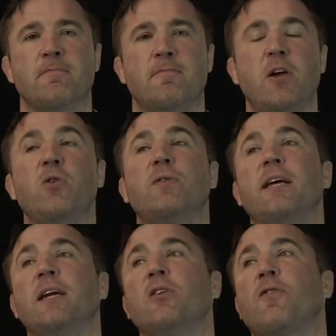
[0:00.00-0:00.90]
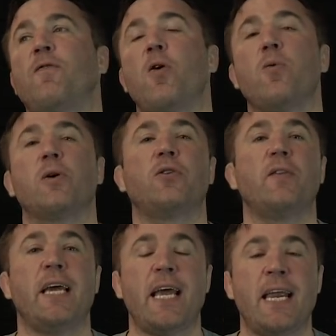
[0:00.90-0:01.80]
that you didn't look forward
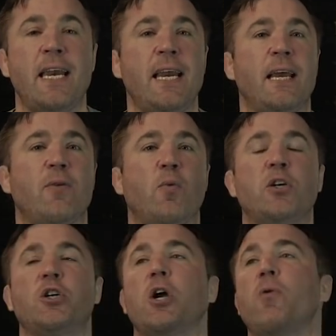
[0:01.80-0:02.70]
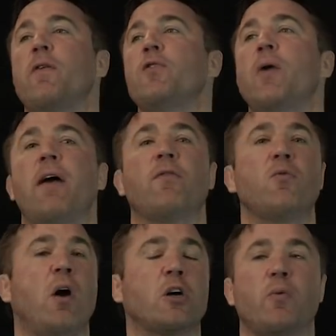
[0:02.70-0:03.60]
to the ending? What show have you
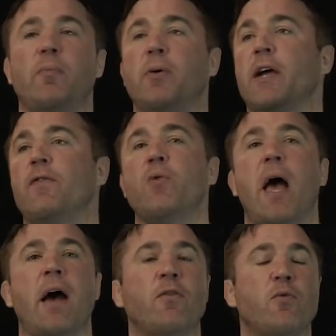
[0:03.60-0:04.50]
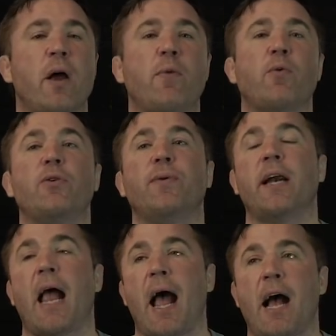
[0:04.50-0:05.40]
ever watched? What book have you ever read where you
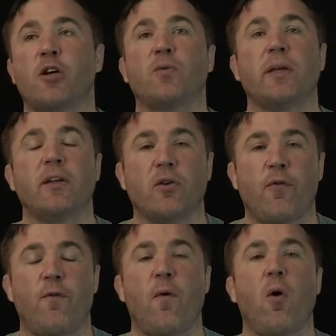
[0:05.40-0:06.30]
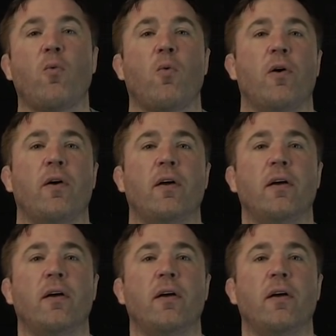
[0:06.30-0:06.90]
didn't actually look forward,